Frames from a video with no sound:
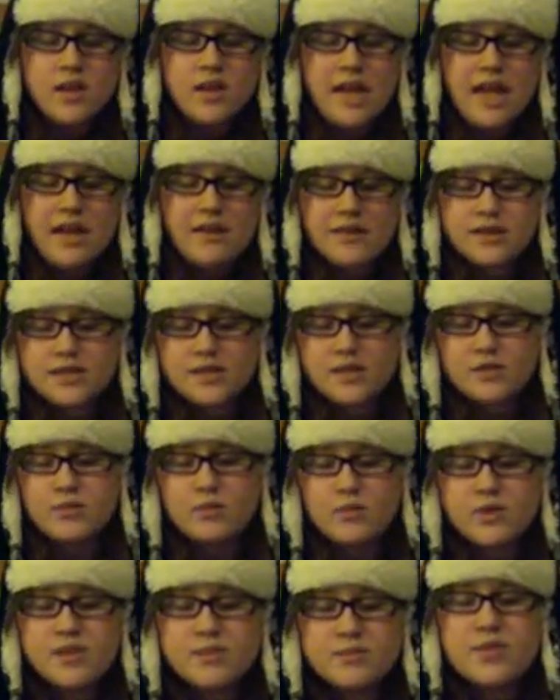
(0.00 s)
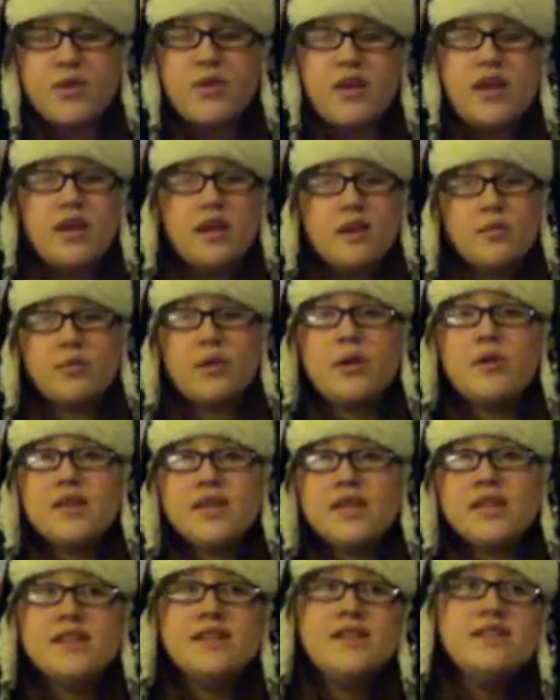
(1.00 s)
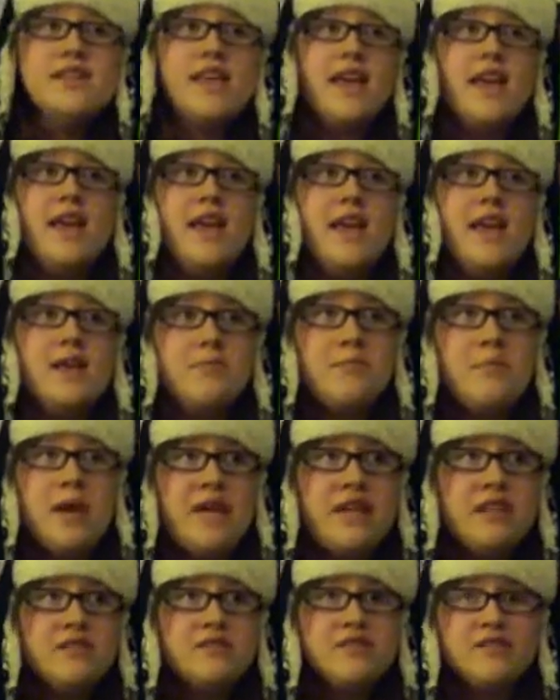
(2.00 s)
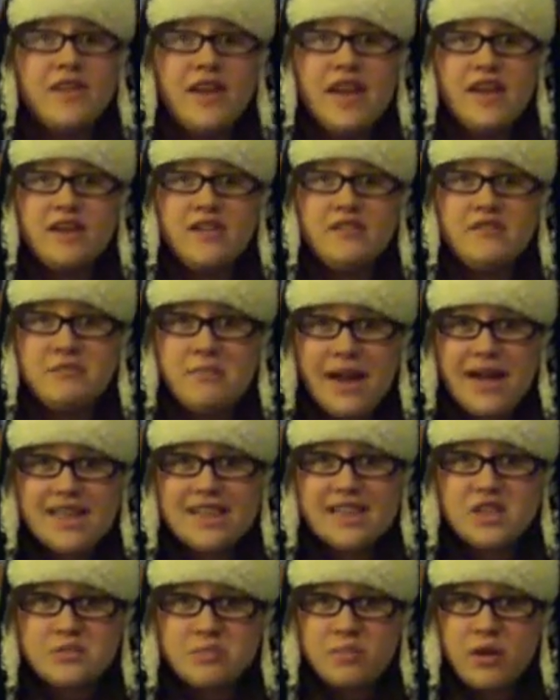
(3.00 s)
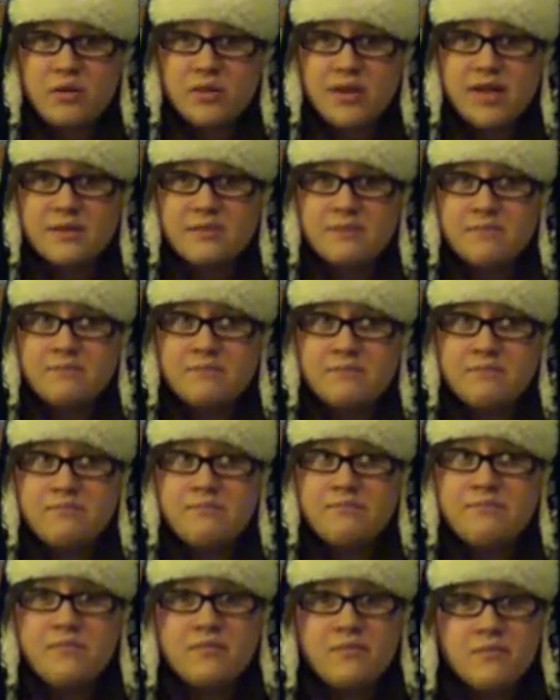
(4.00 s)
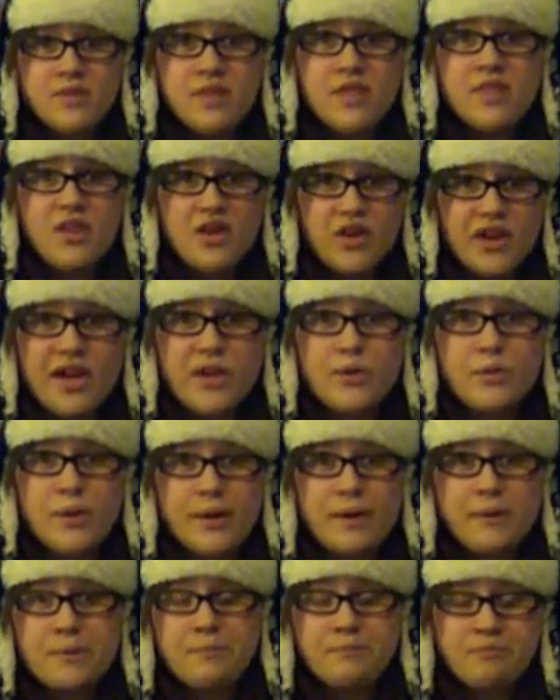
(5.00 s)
Anyway, so, what's a brony? A brony is a male fan of My Little Pony. They're kind of weird.